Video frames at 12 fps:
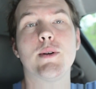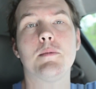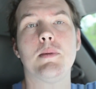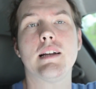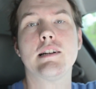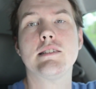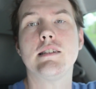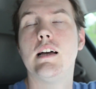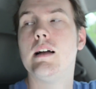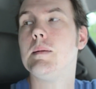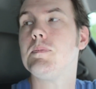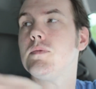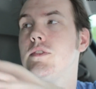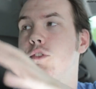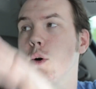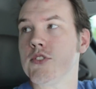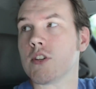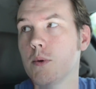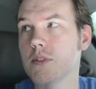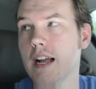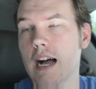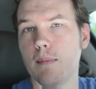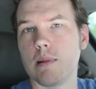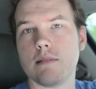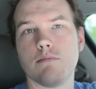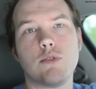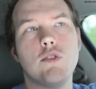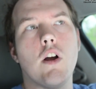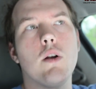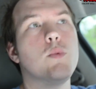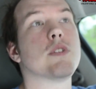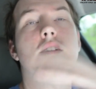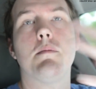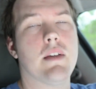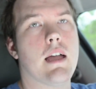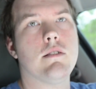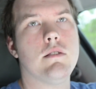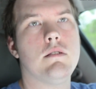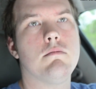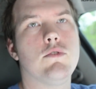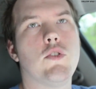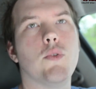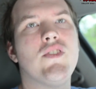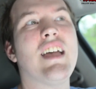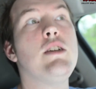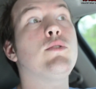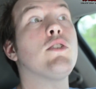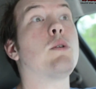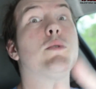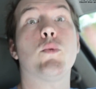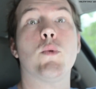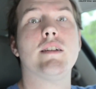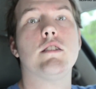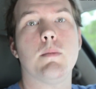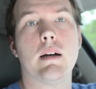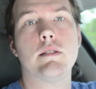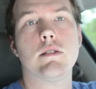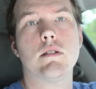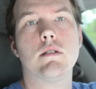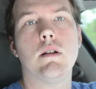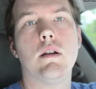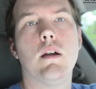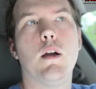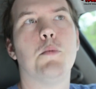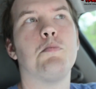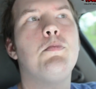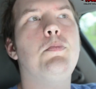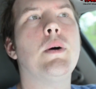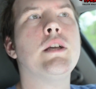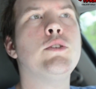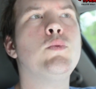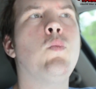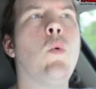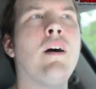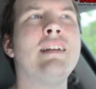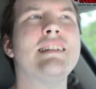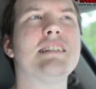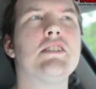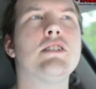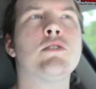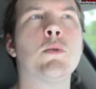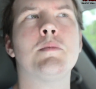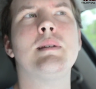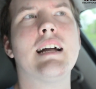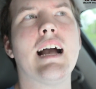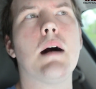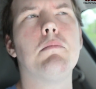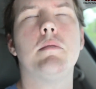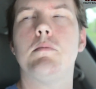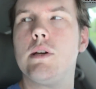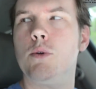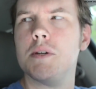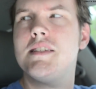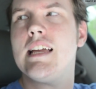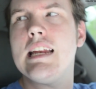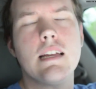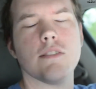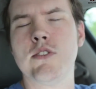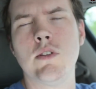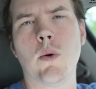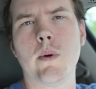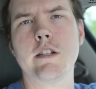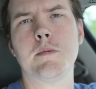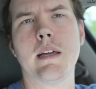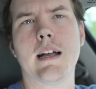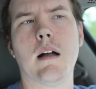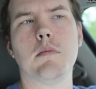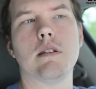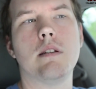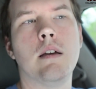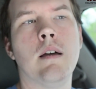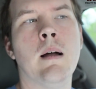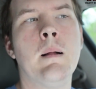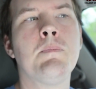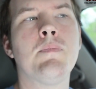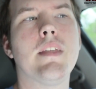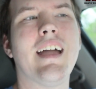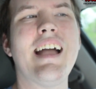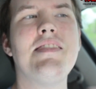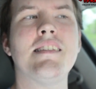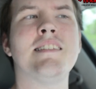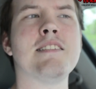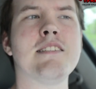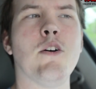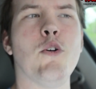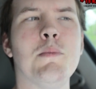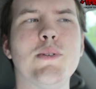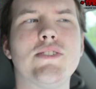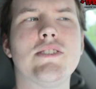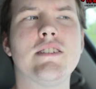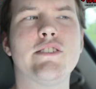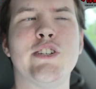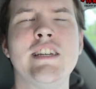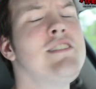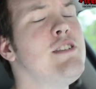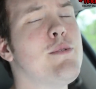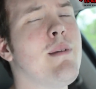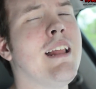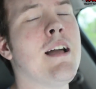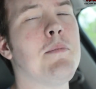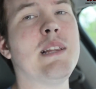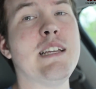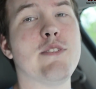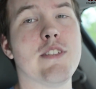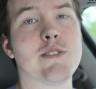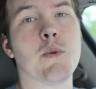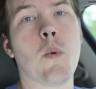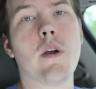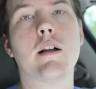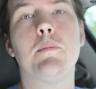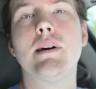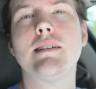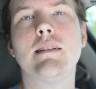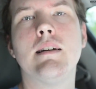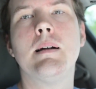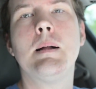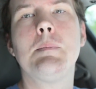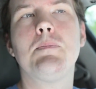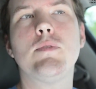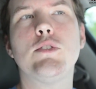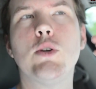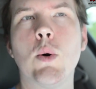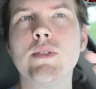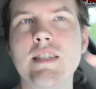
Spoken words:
at your players, don't start with a goblin. Start with something else. So say you start with a rust monster, but you want it to sort of be a goblin, but you're reskinning it, so you don't want it to be a goblin. And this is almost cheesy. You may not believe that this will work, but don't